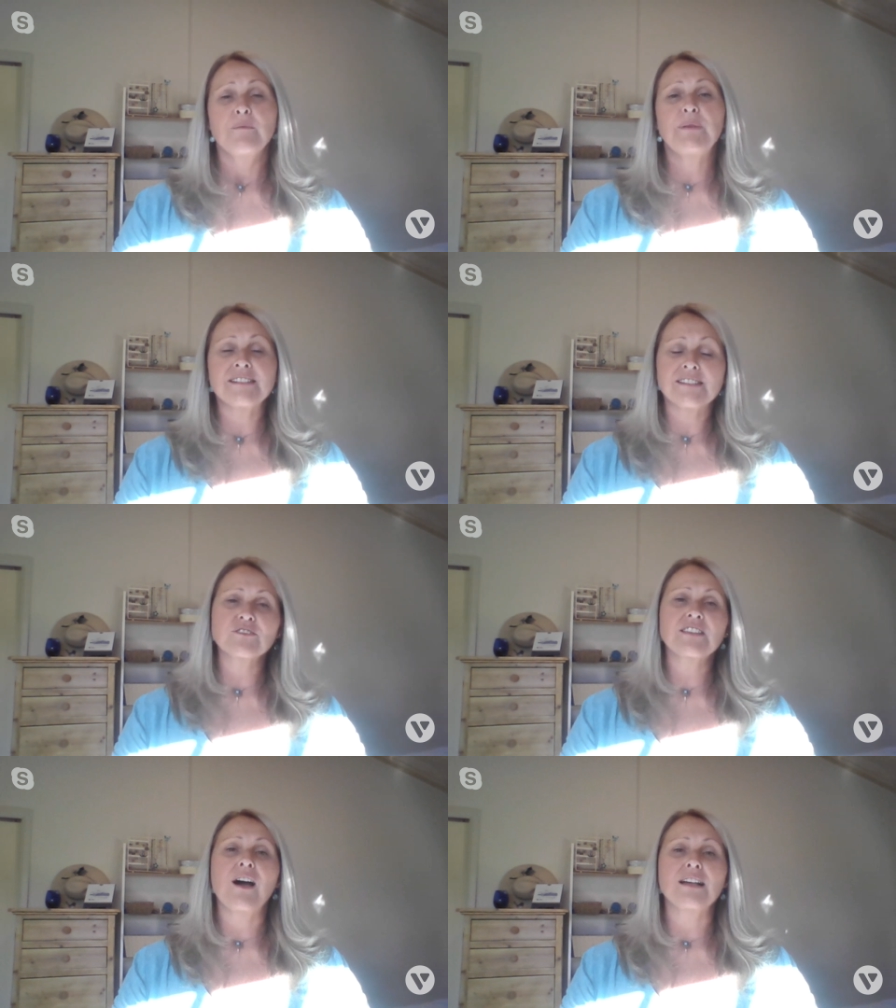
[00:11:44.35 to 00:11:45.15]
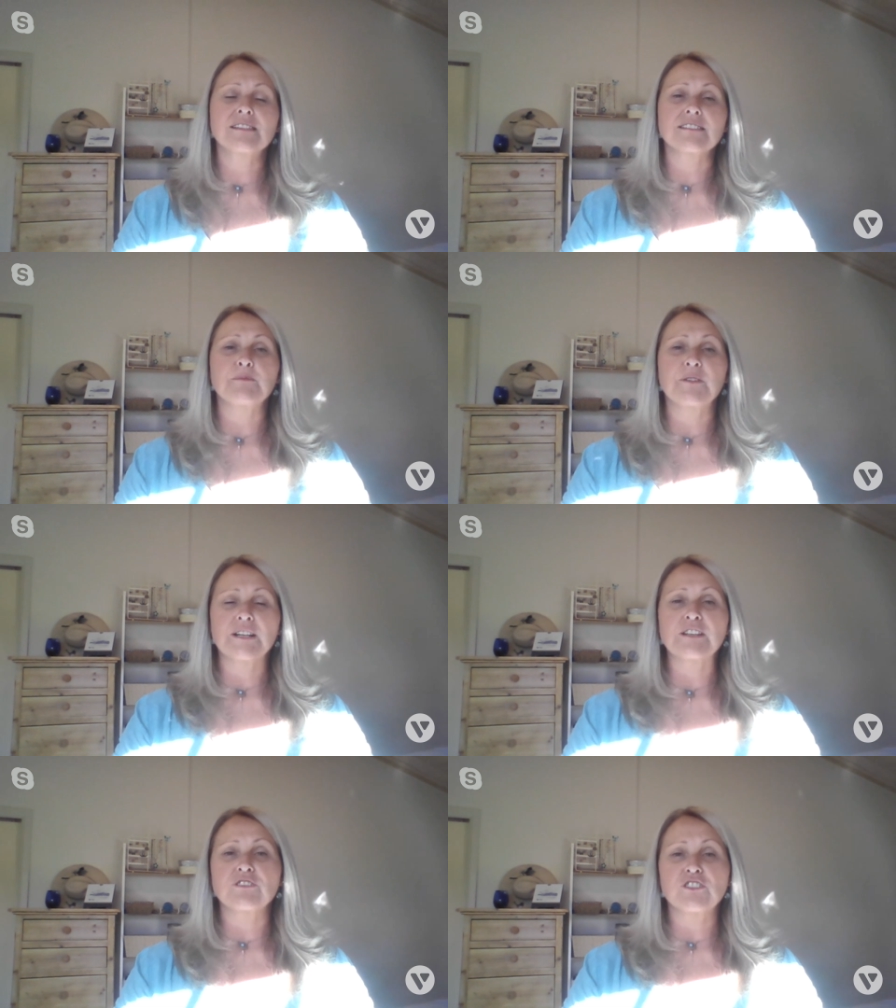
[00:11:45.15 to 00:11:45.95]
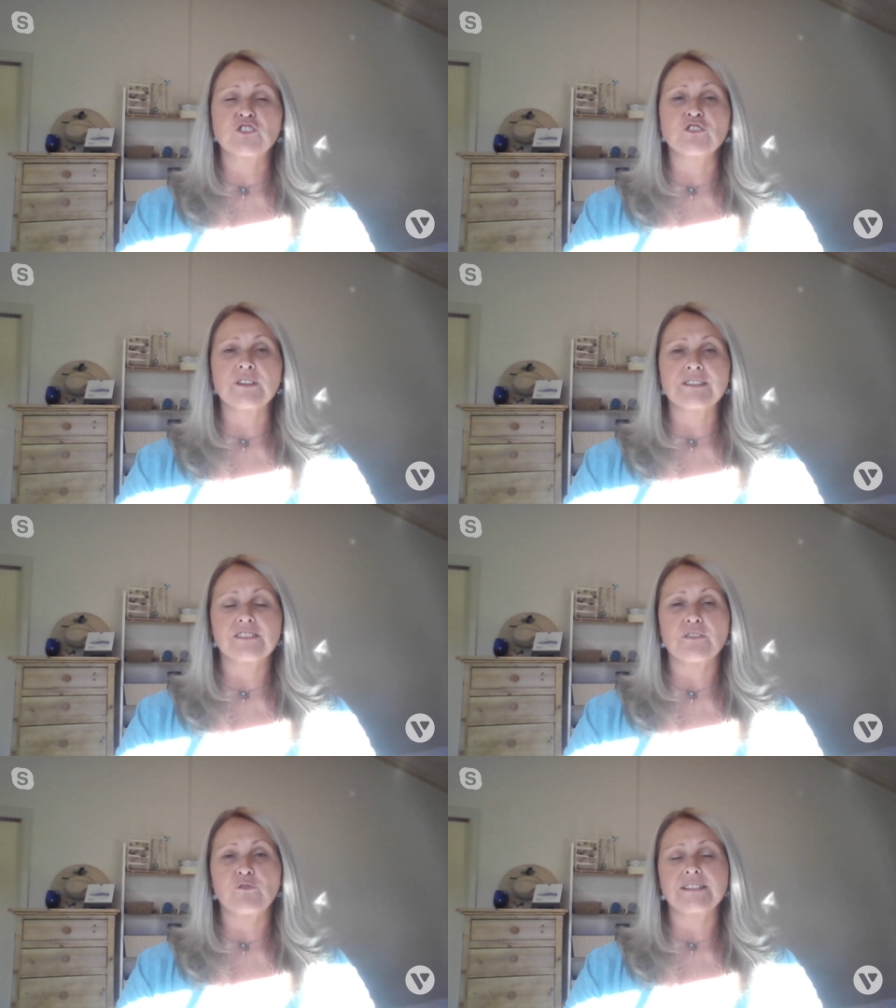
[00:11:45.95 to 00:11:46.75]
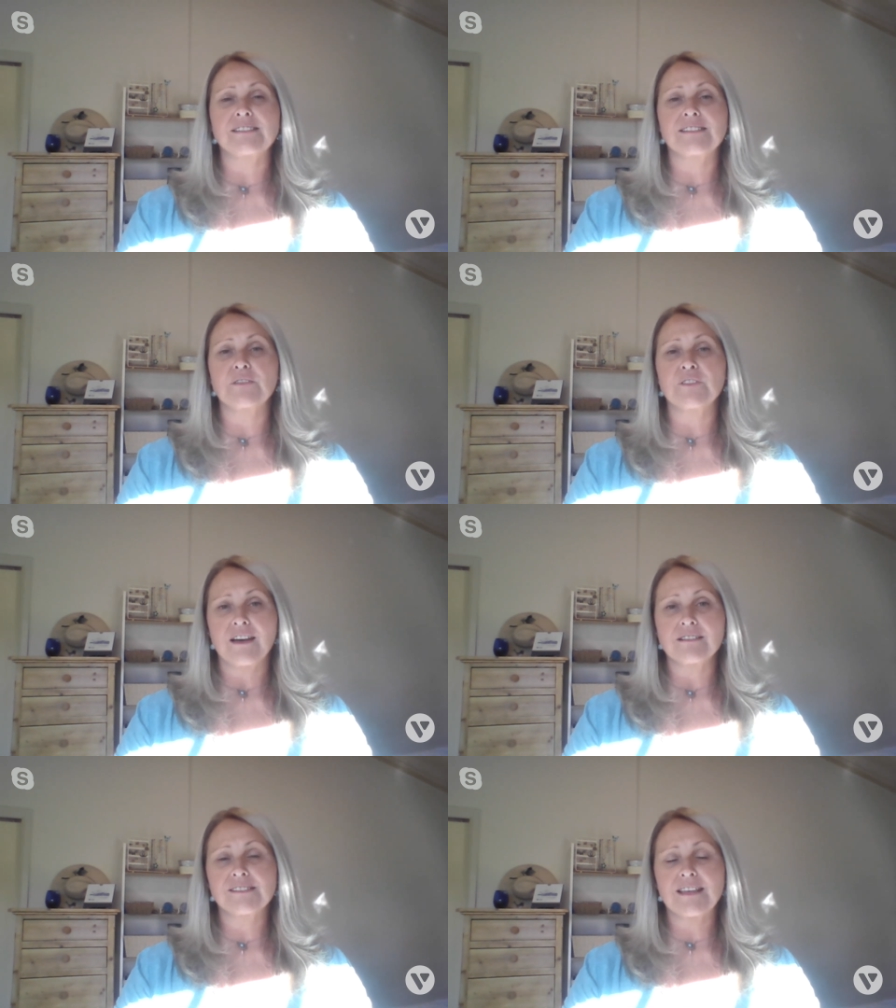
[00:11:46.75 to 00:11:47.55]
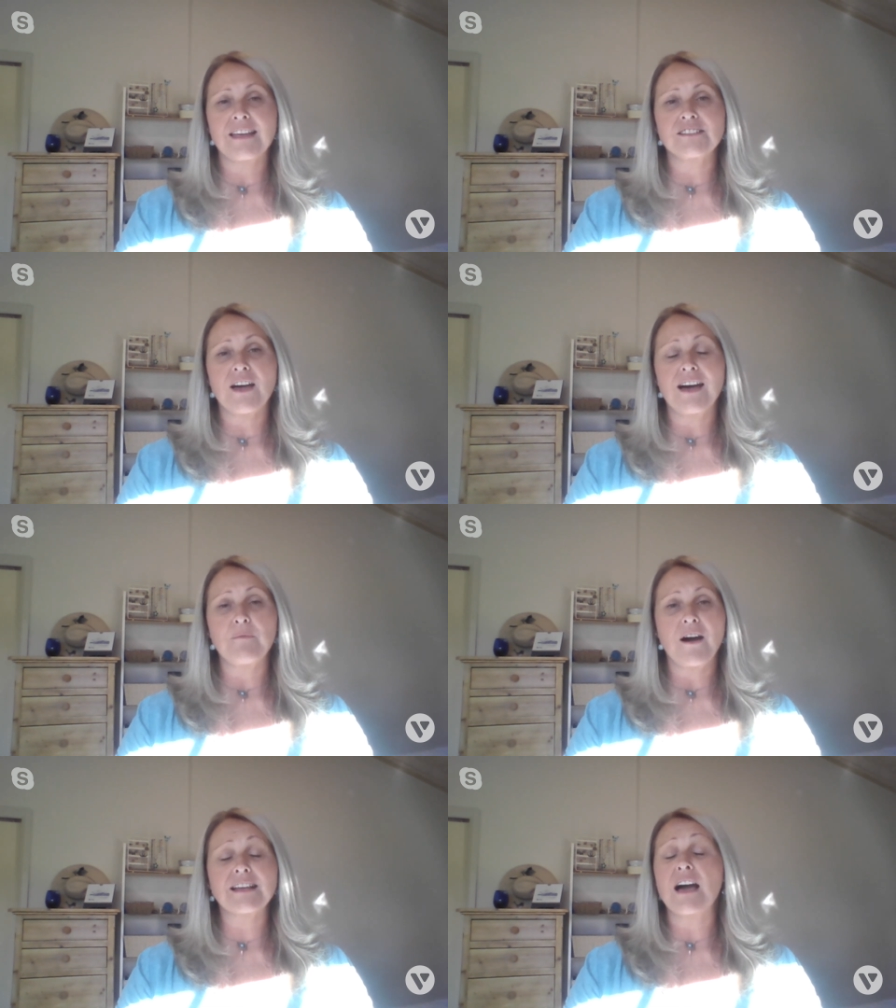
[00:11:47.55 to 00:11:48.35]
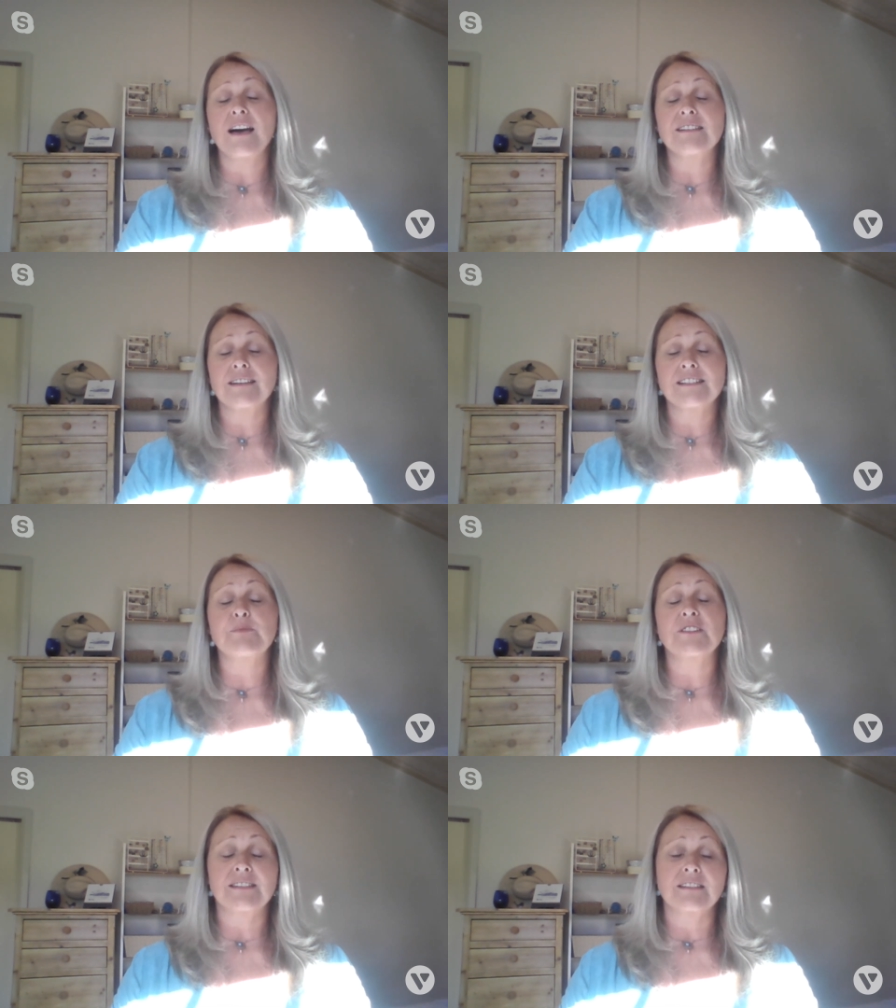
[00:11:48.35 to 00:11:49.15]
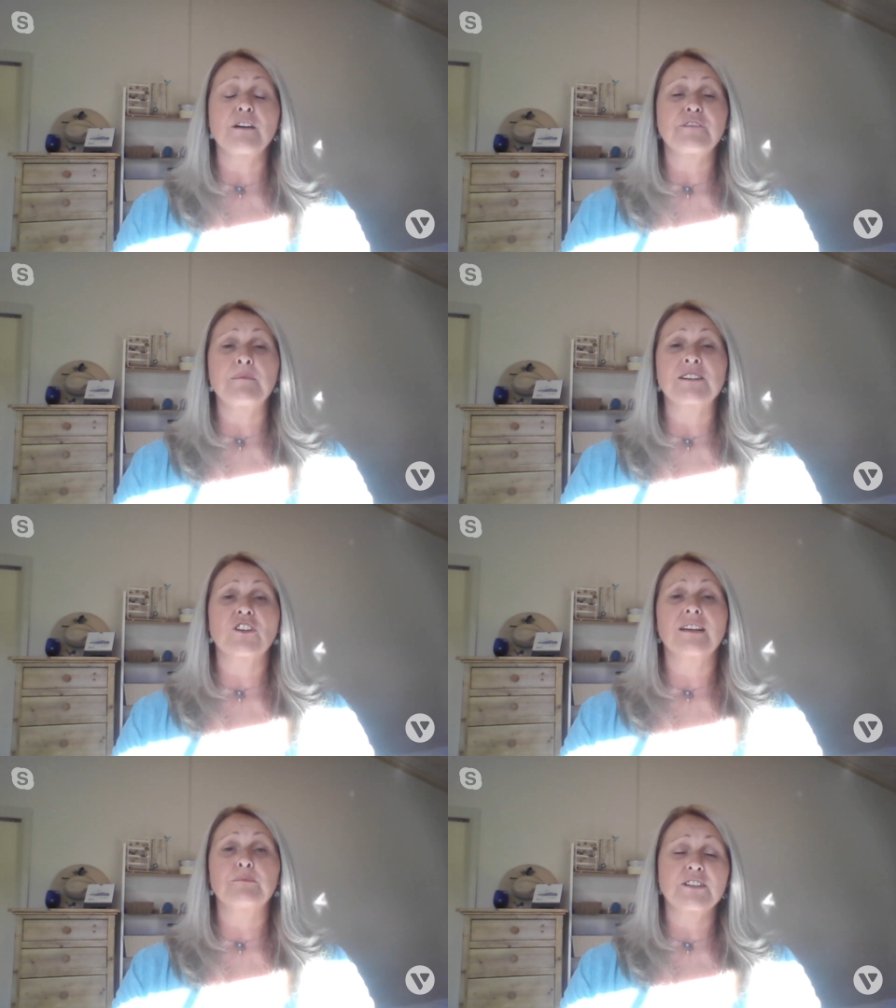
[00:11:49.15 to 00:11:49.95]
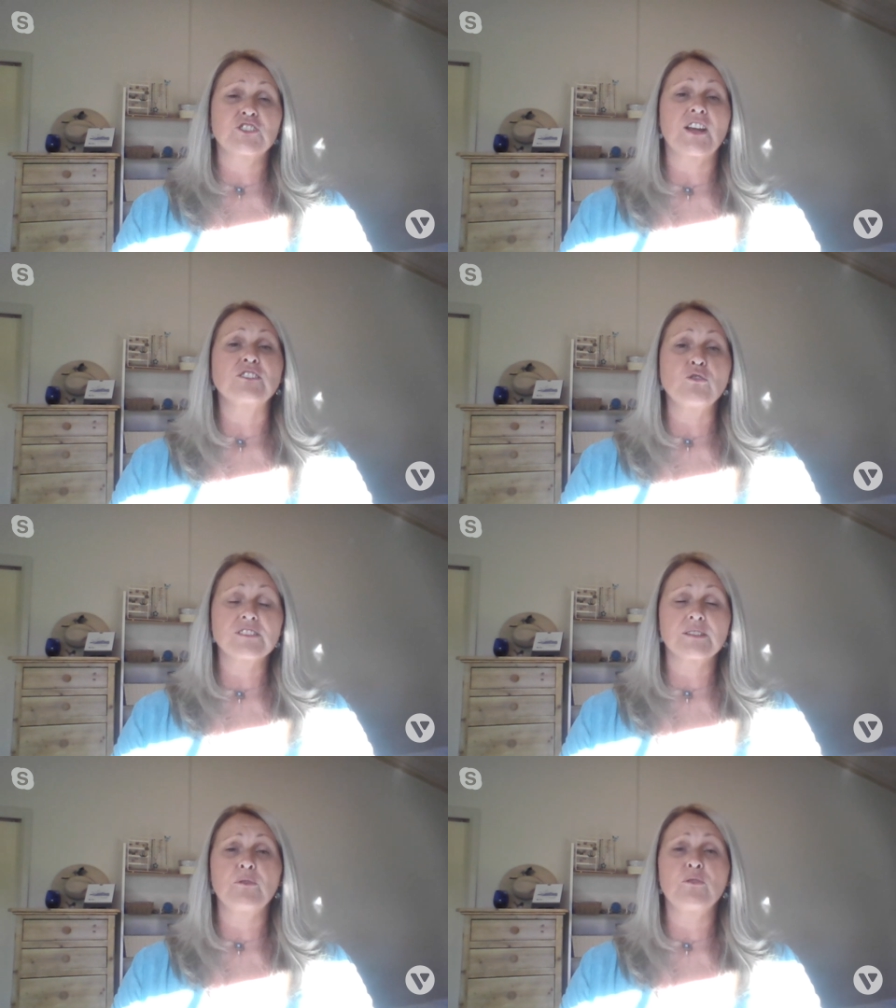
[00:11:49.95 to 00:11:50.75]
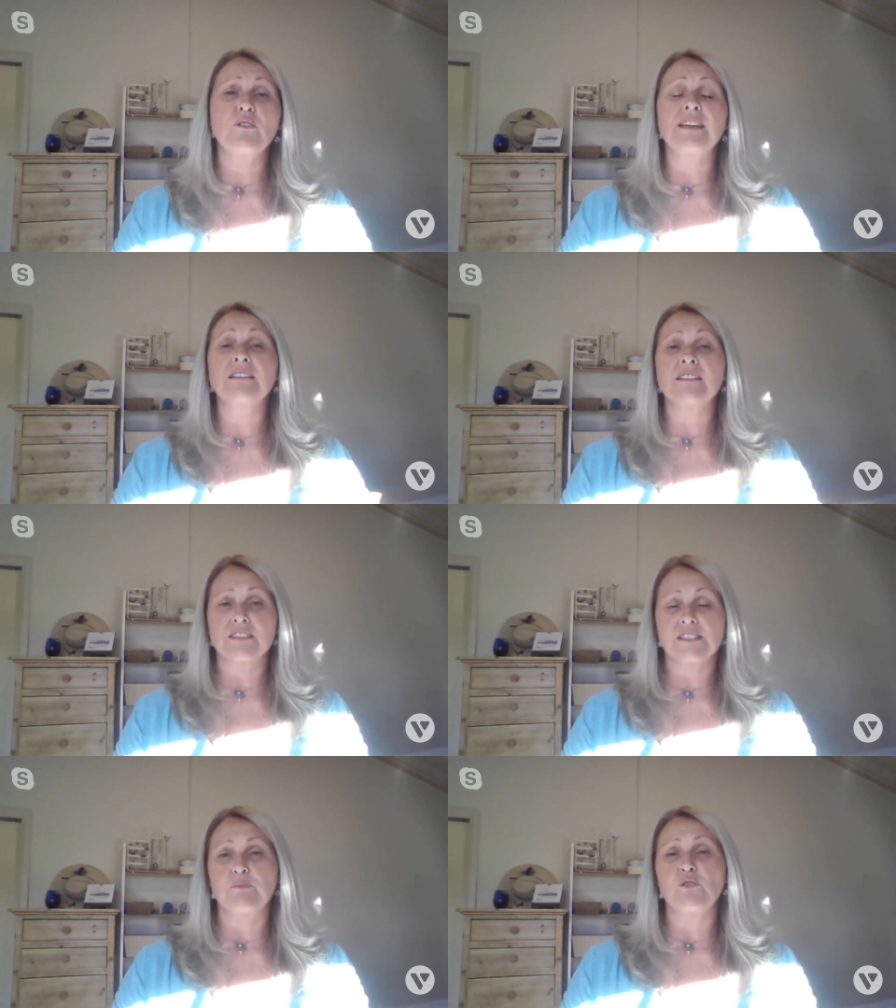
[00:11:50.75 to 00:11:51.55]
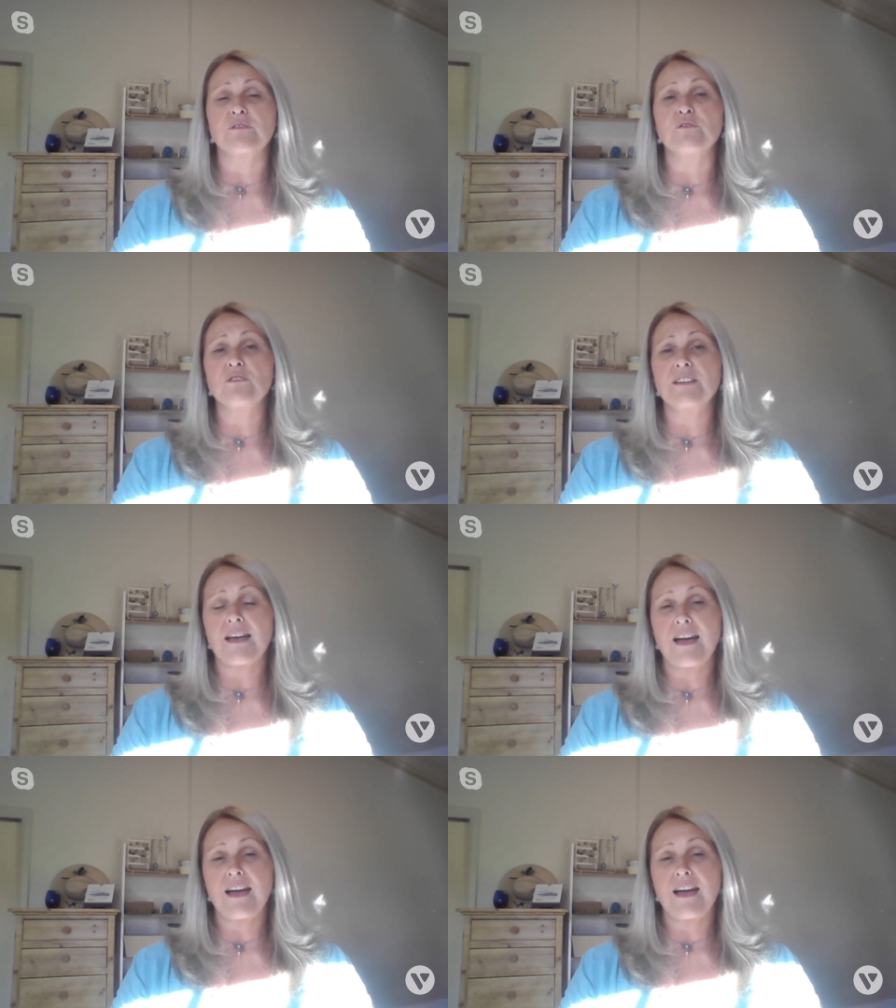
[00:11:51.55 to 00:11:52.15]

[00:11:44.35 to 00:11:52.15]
But He's also asked us to be really good stewards of what He's given us. And um, I can't express enough how much I appreciate your support, Neil, and the support of all of